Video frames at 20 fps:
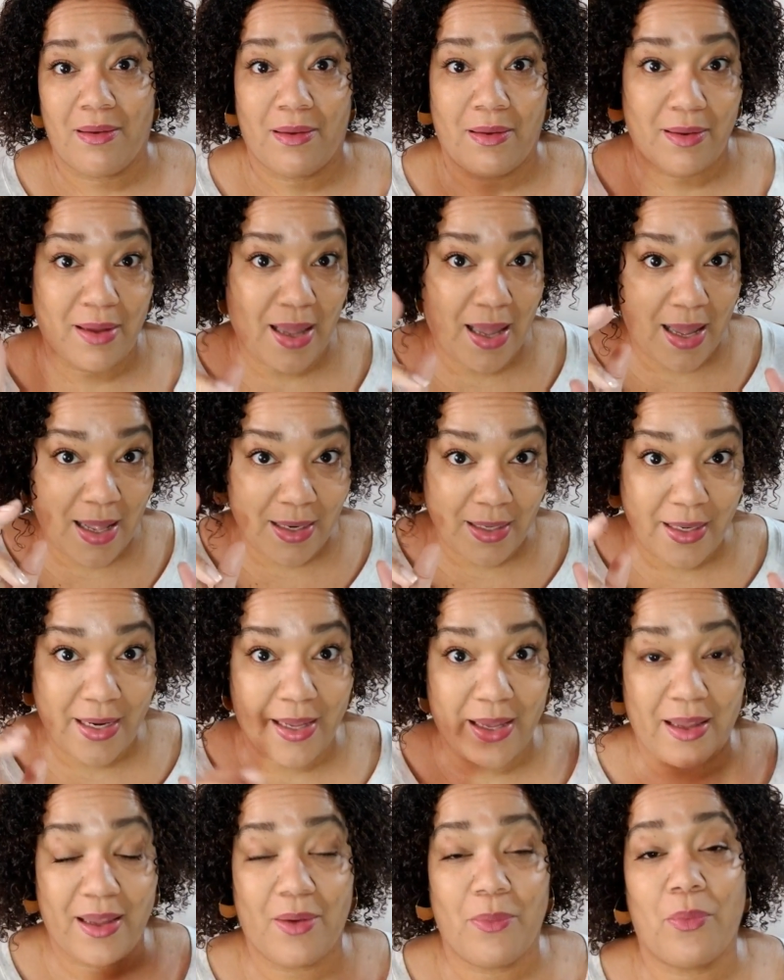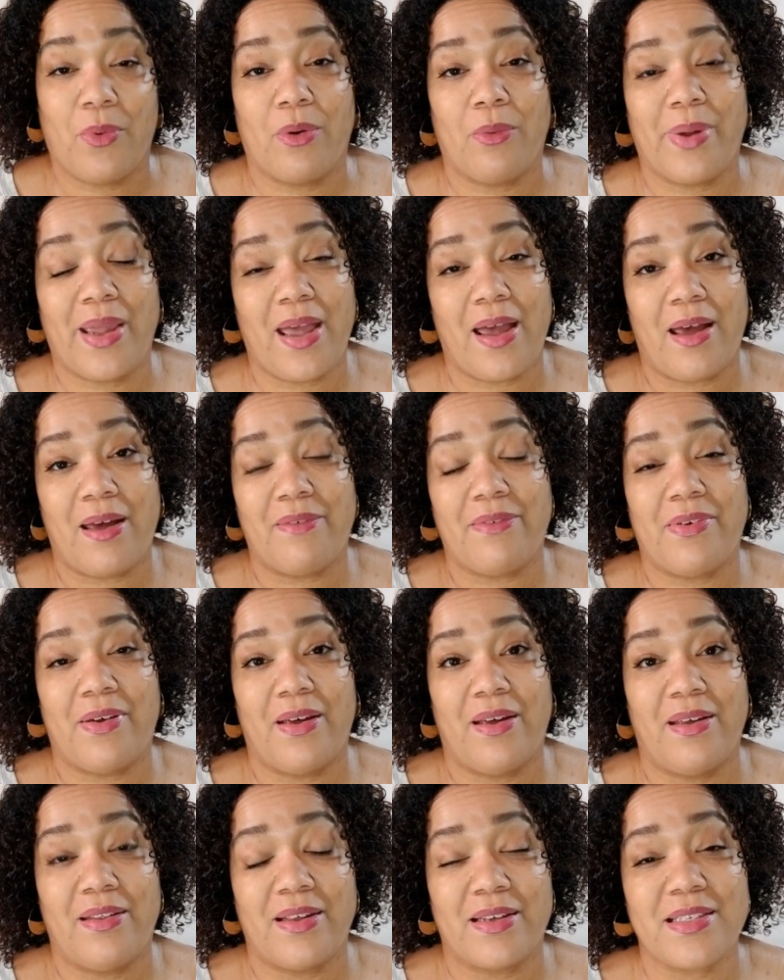holiday where we have
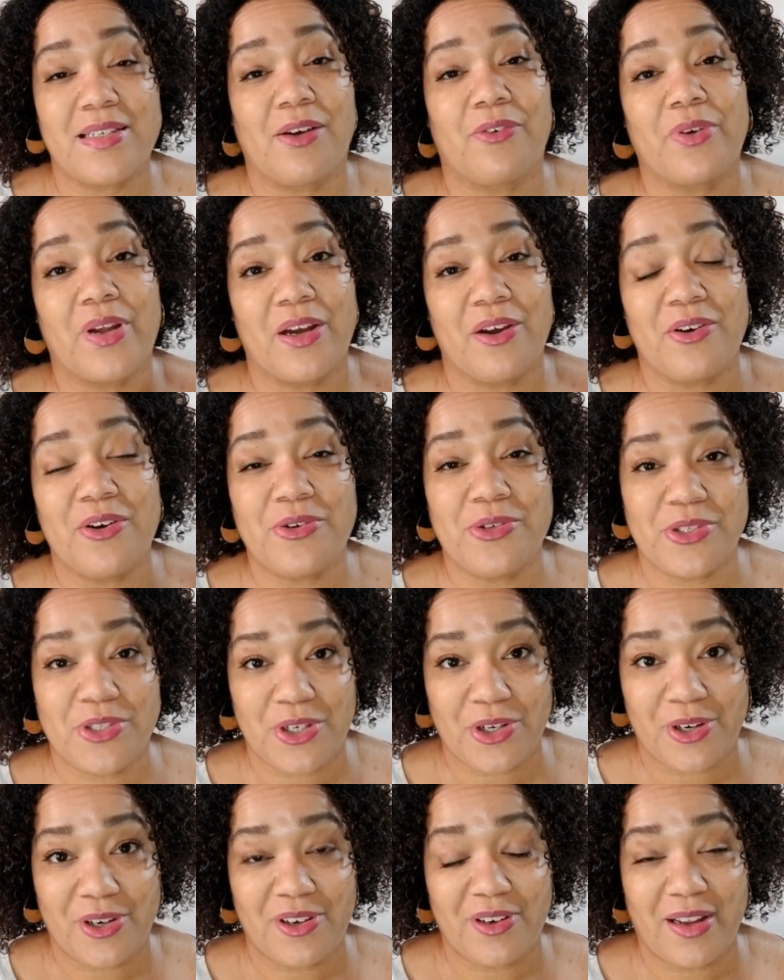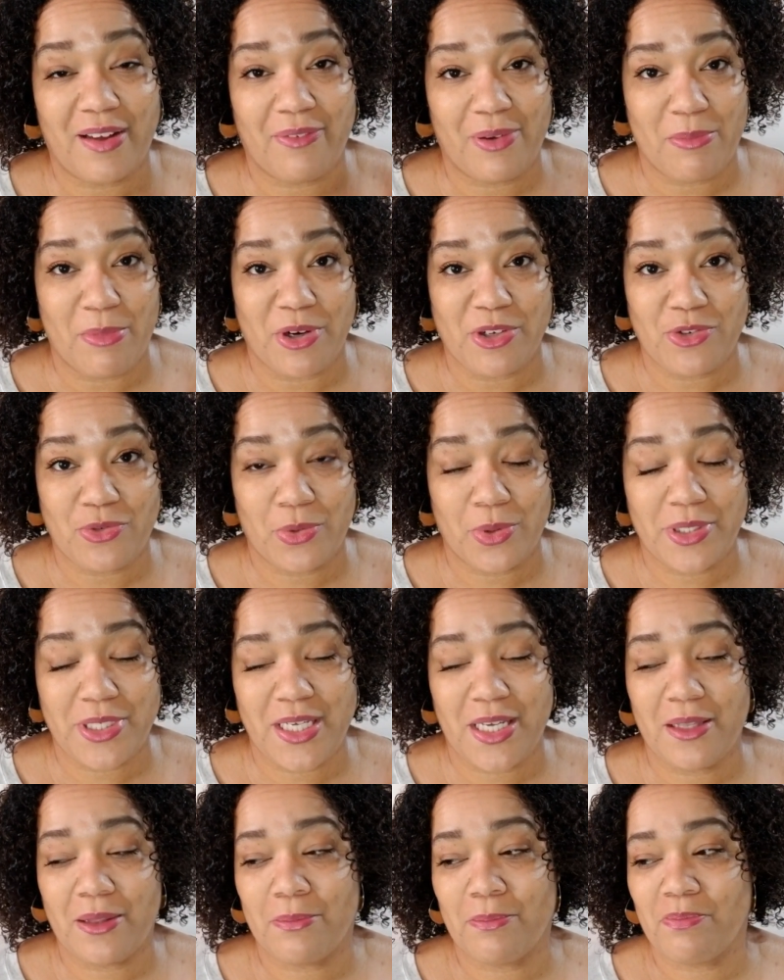a self-care new start every March
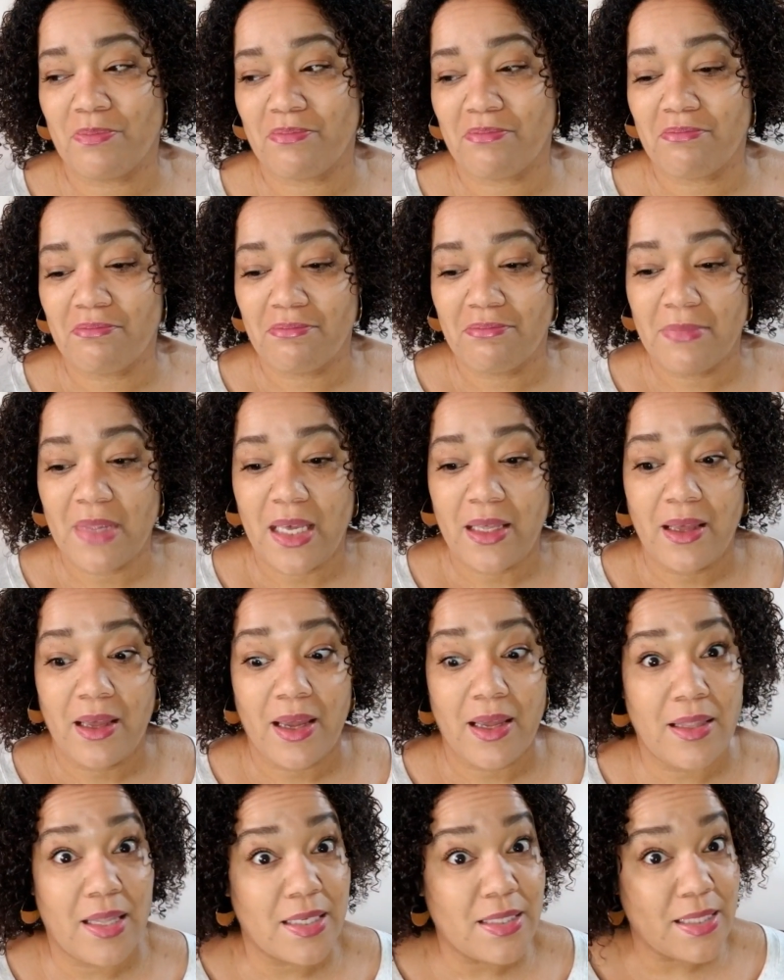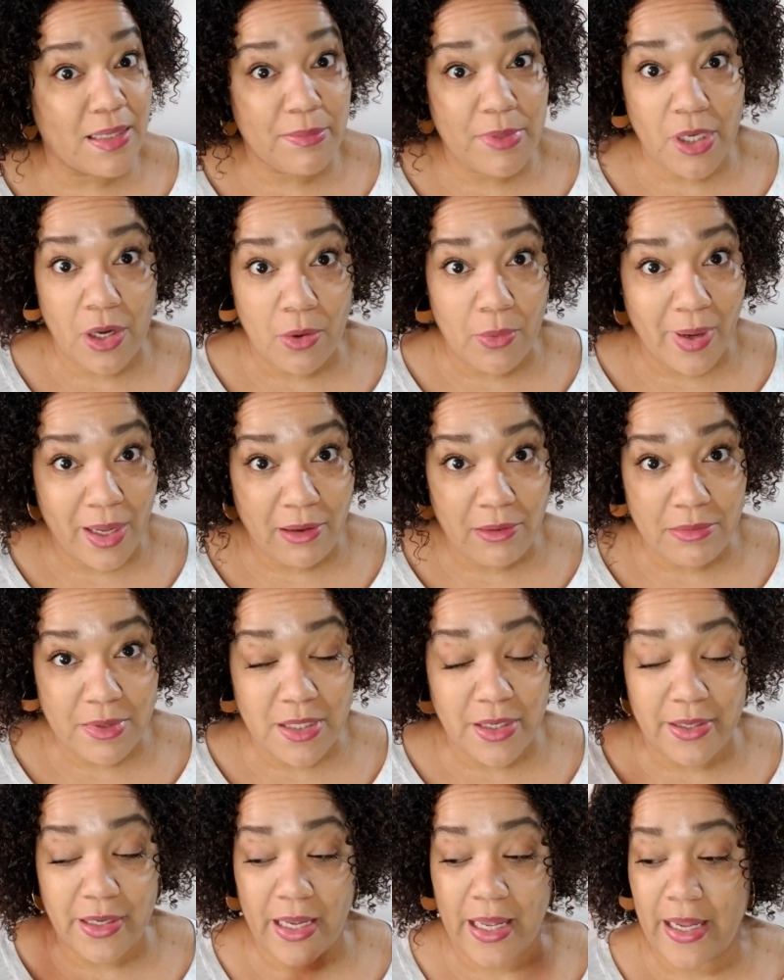14th? And that seemed to go well.
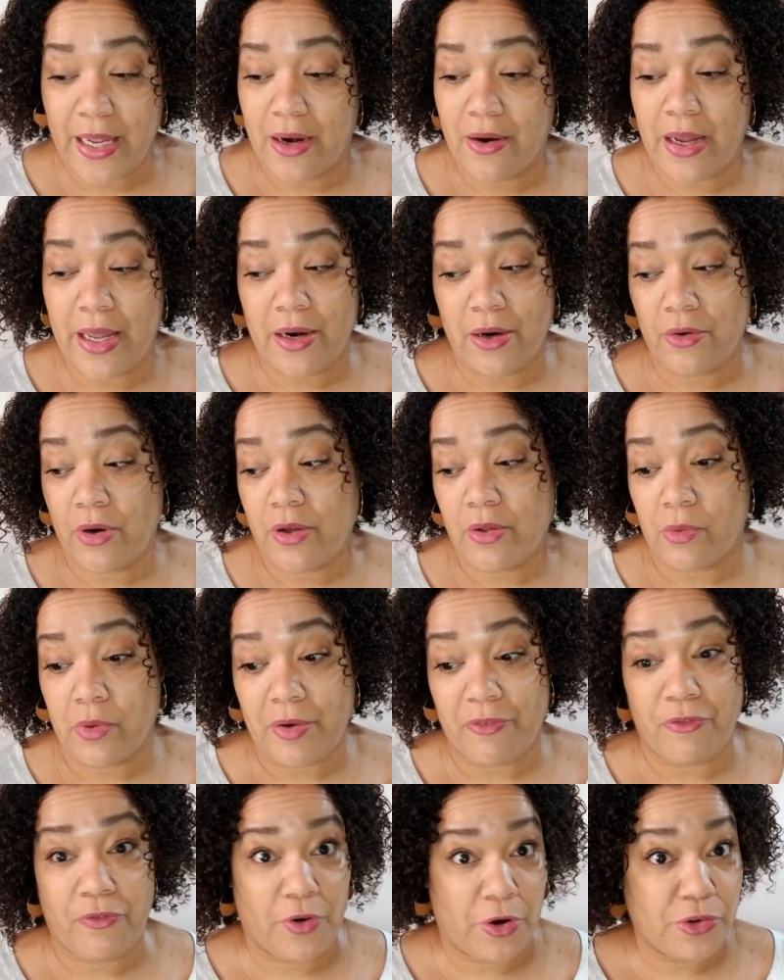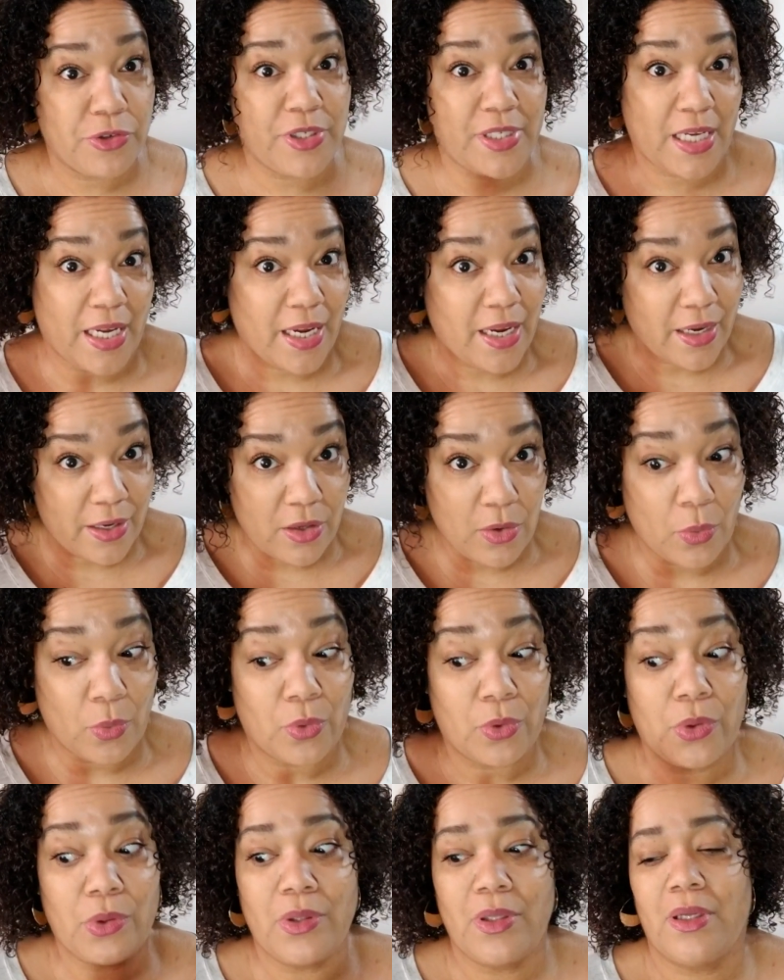So I don't know, our first
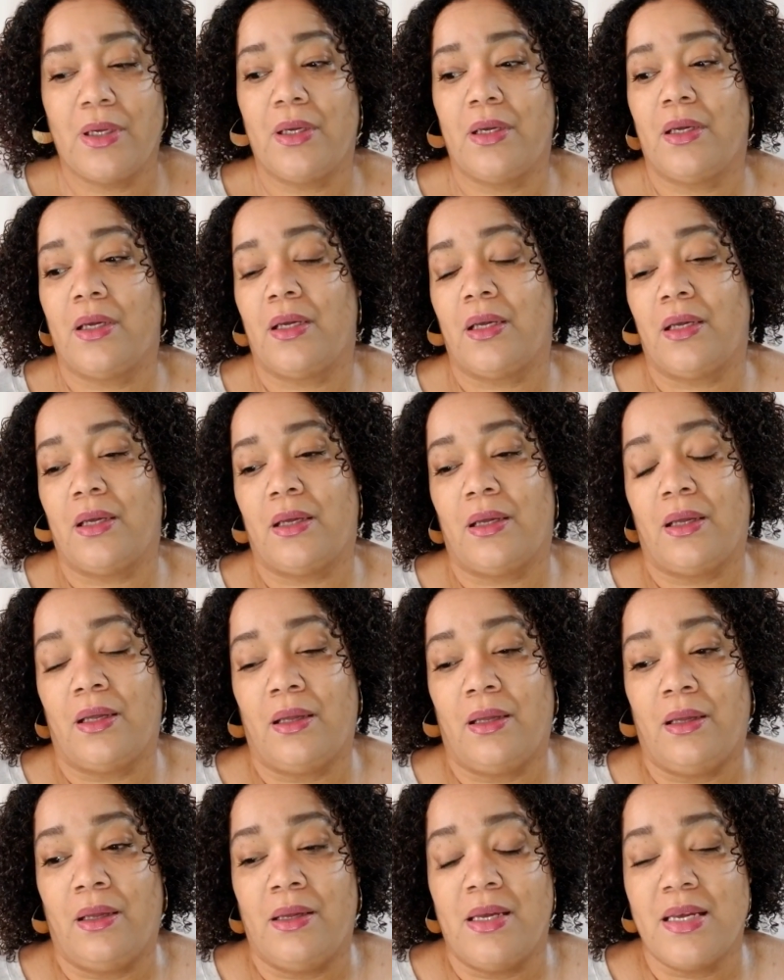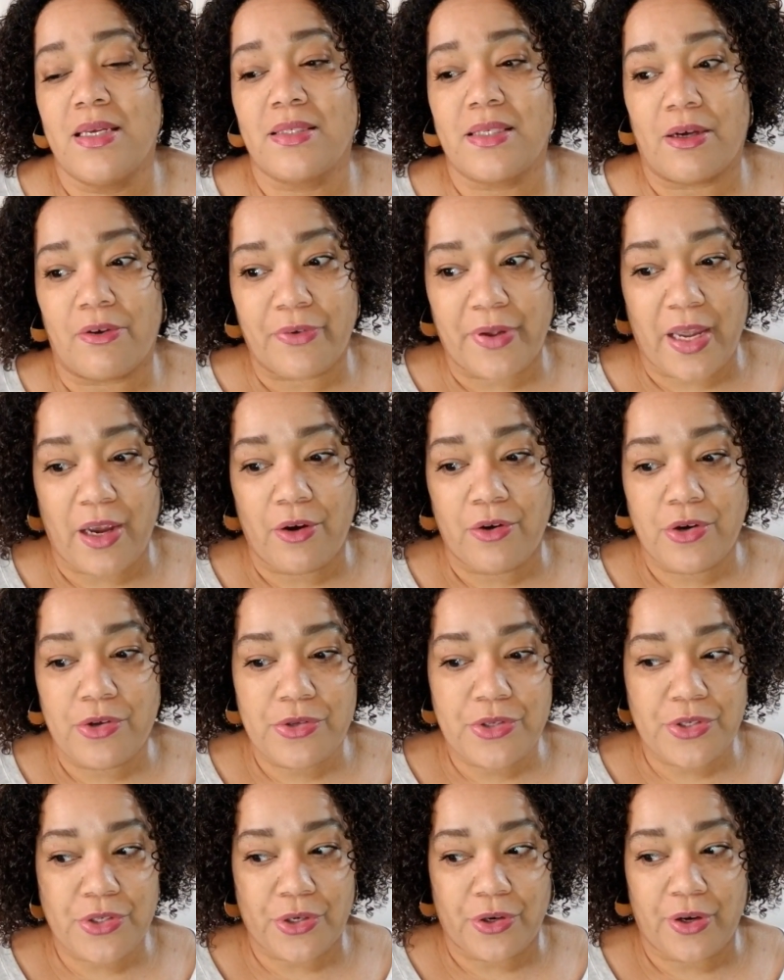annual self-care new
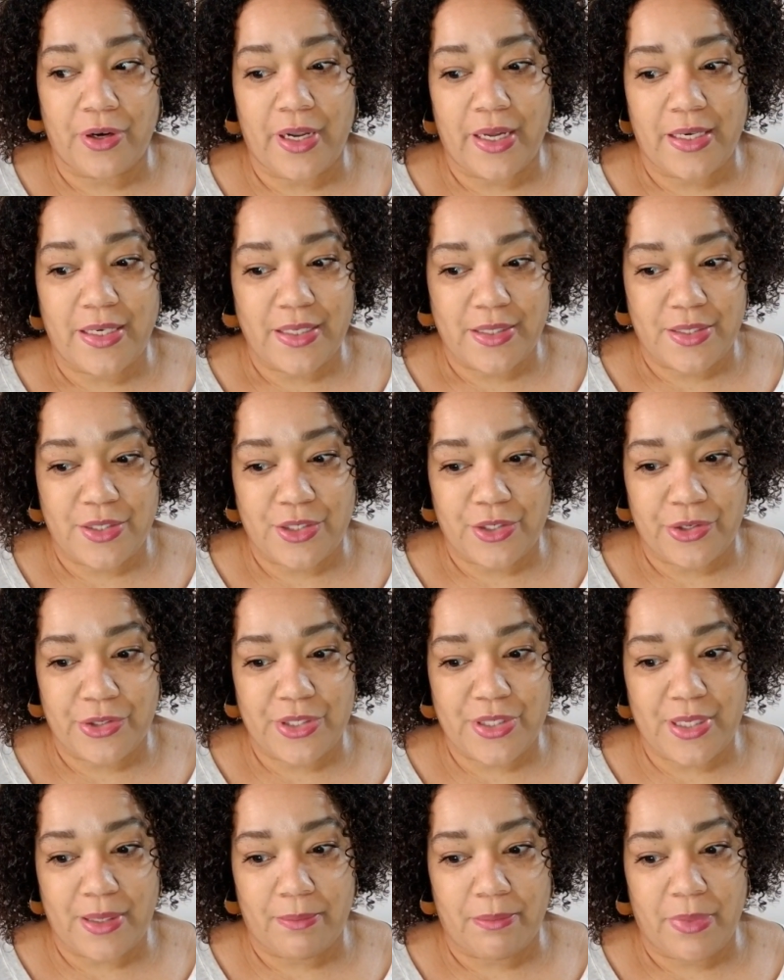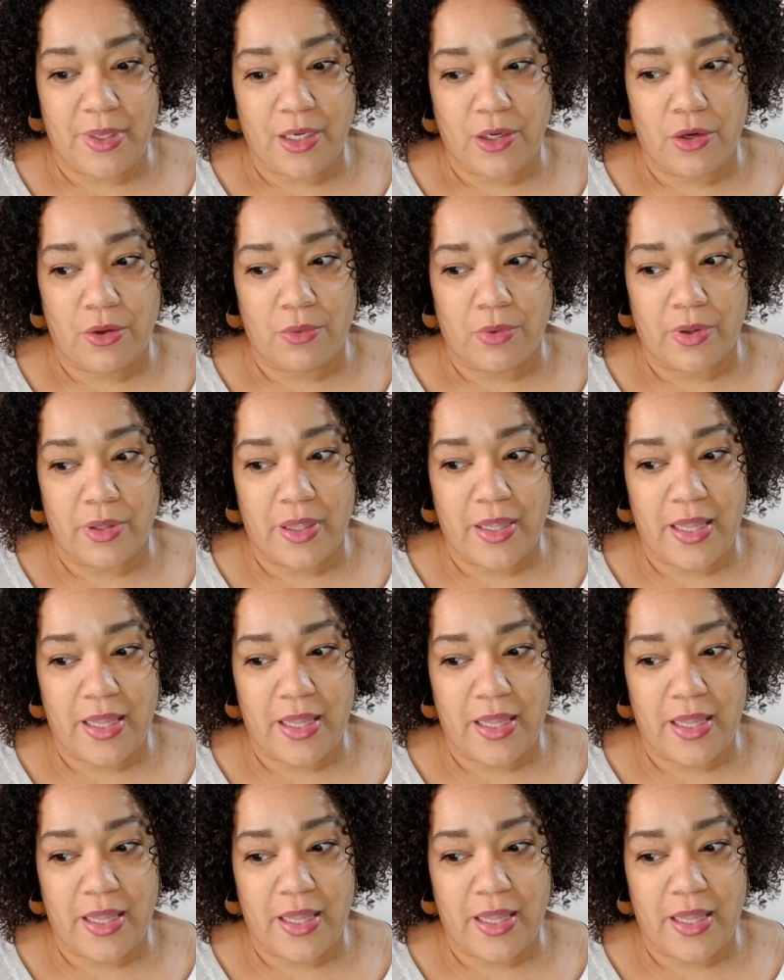start. I did start something new on